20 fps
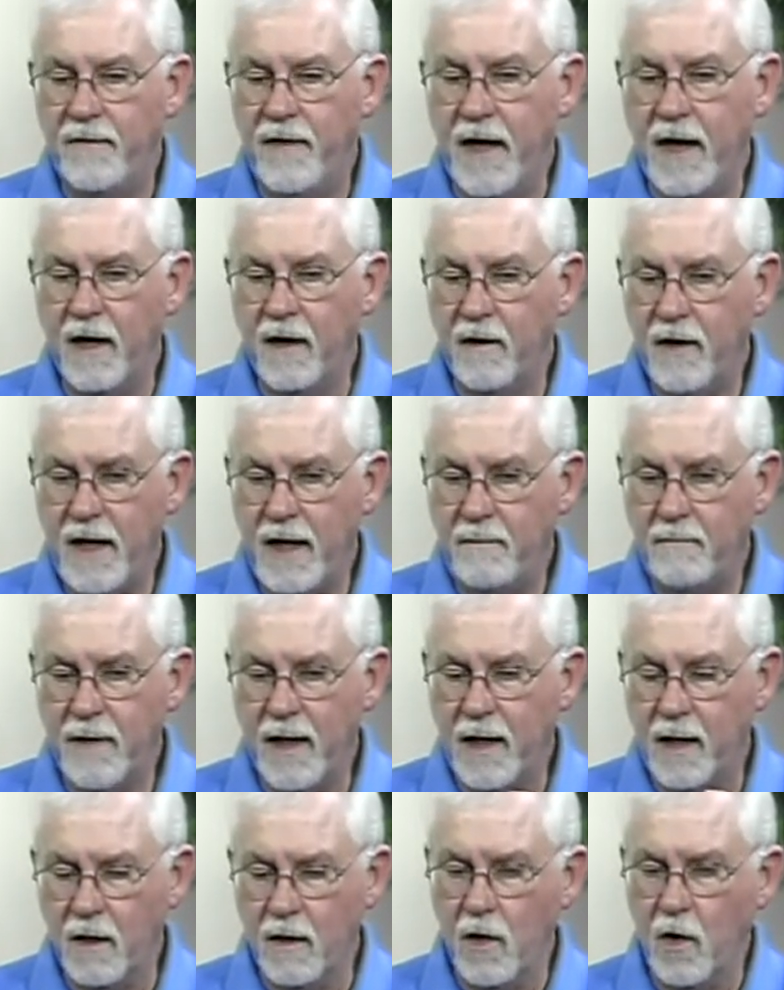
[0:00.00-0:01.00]
There he
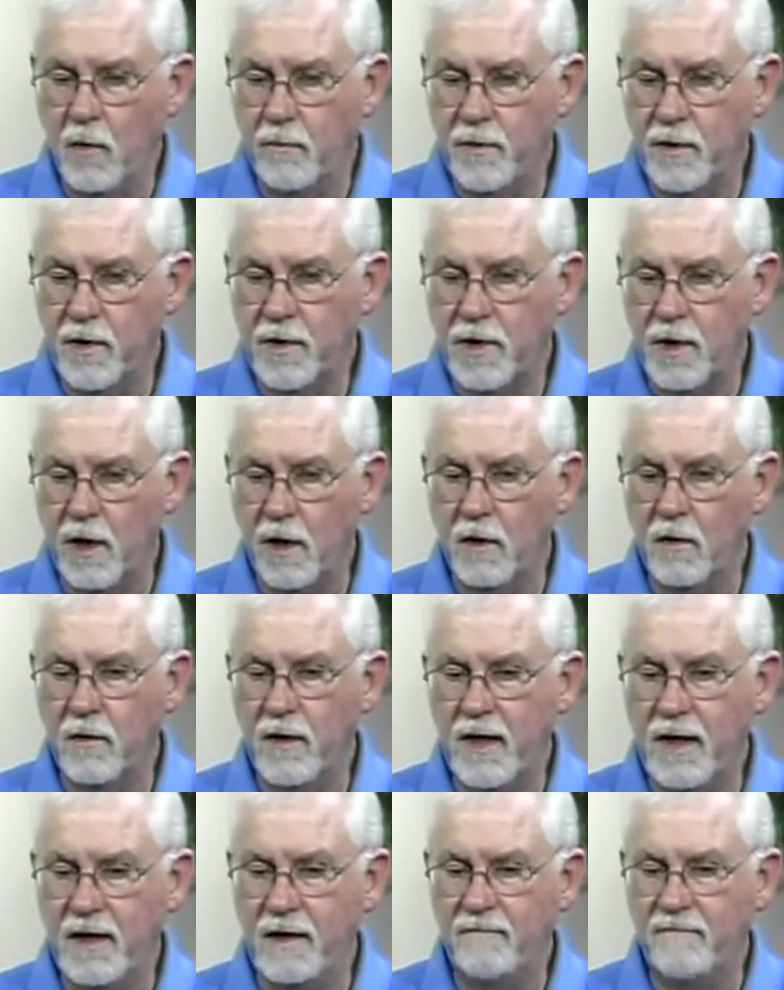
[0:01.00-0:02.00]
made an open show,
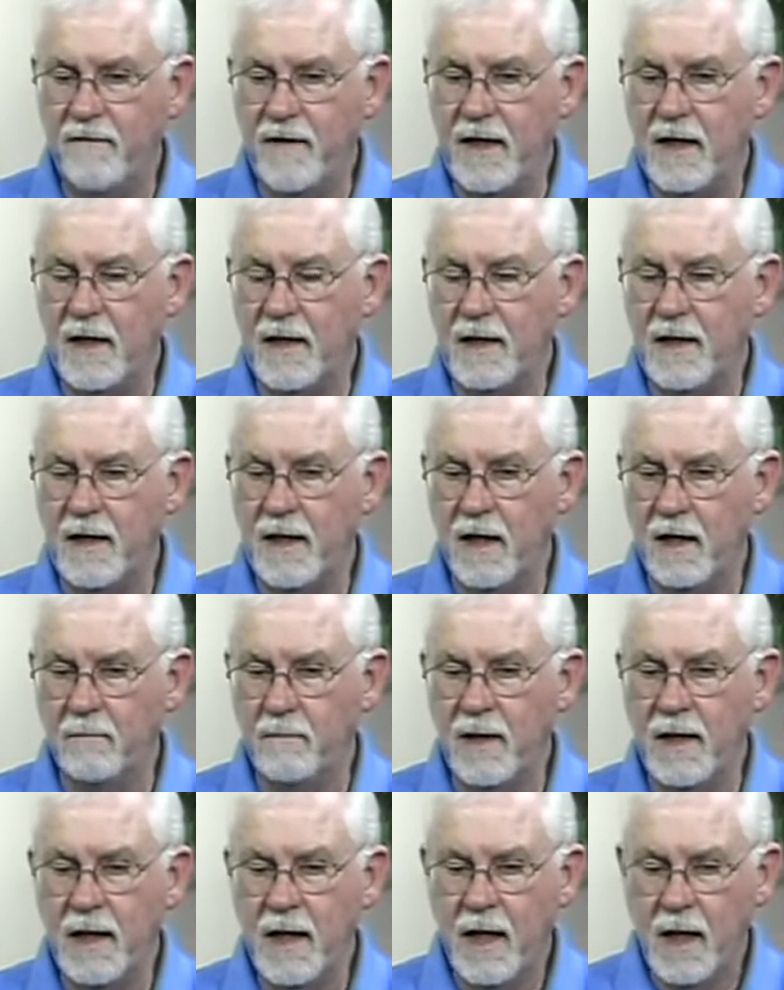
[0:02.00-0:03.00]
he defeated the
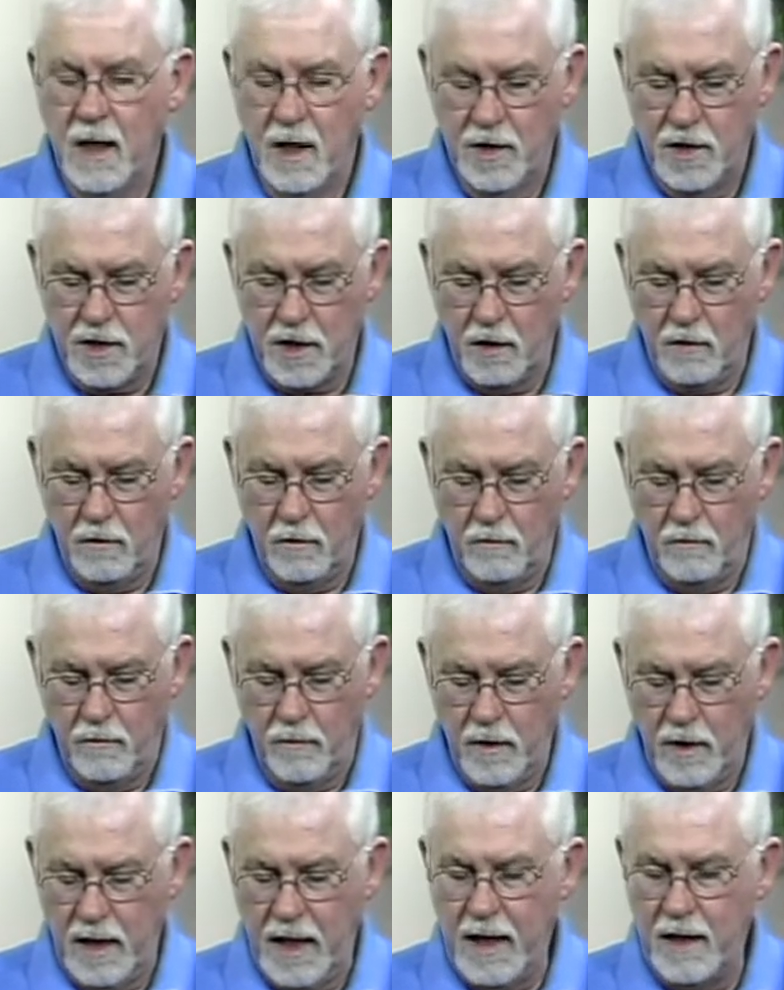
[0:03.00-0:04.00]
enemy. So
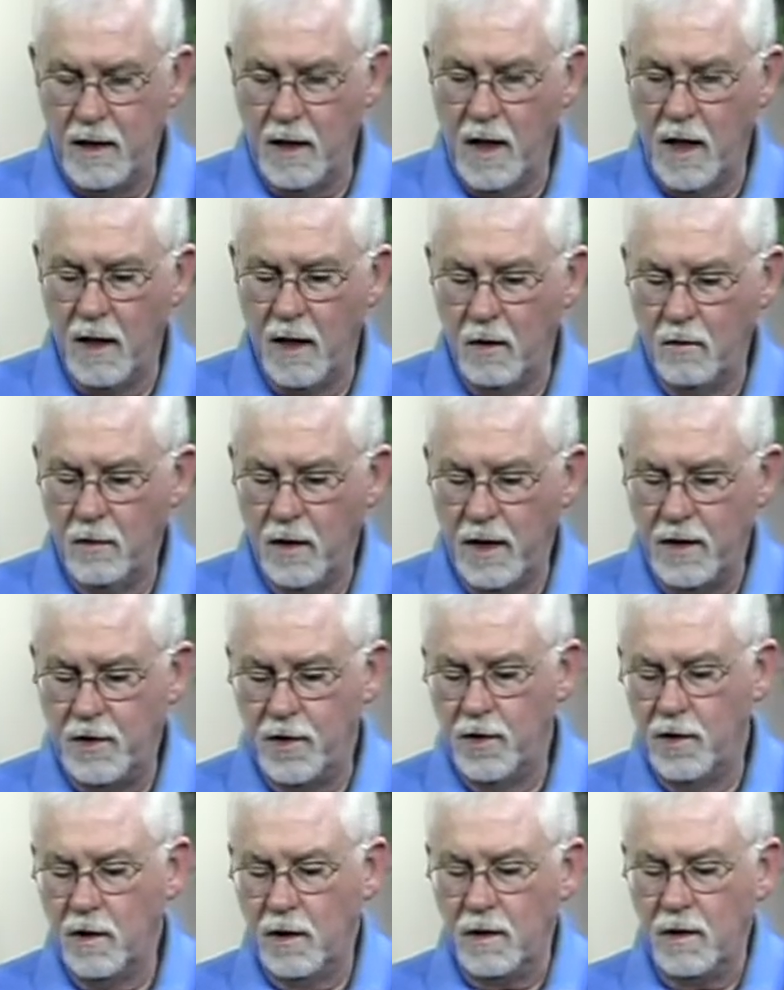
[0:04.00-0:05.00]
he not only
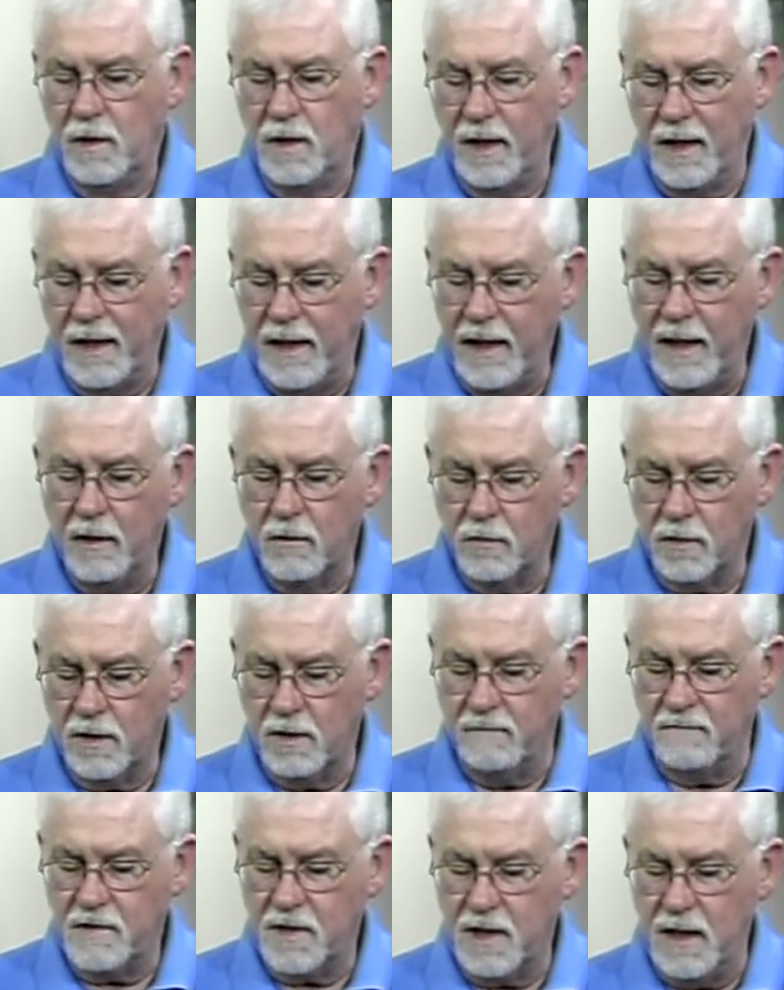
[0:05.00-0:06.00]
took the guilt
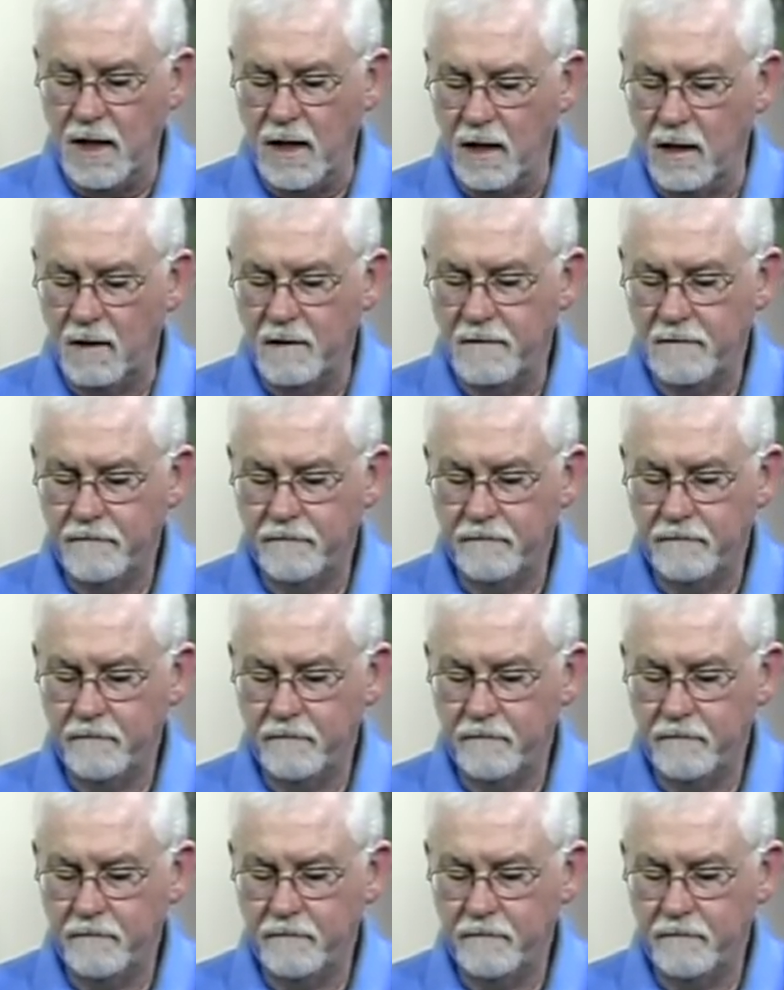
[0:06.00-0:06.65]
of sin,